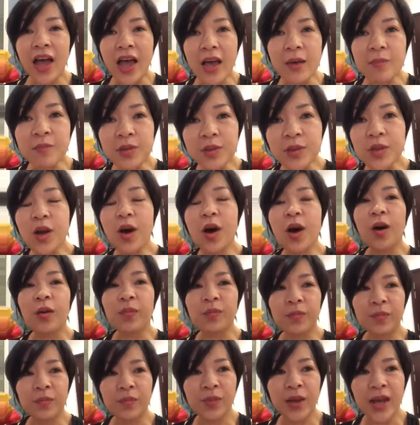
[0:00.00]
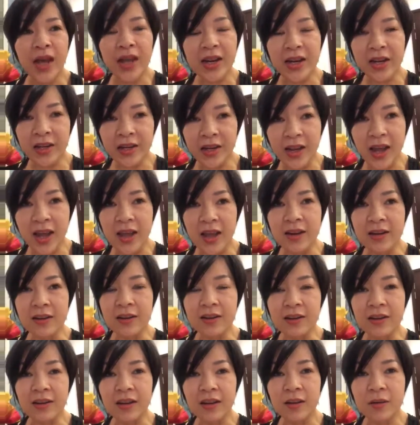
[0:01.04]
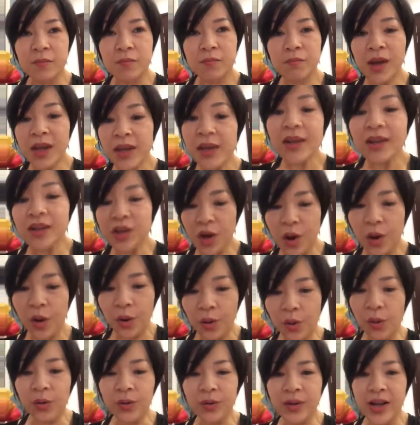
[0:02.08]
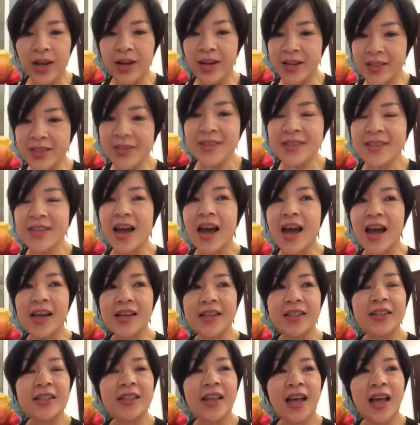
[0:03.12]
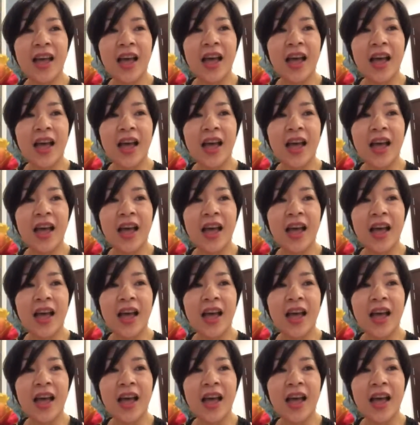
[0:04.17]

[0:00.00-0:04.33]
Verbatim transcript: absorb and and uh, make it your own and exercise.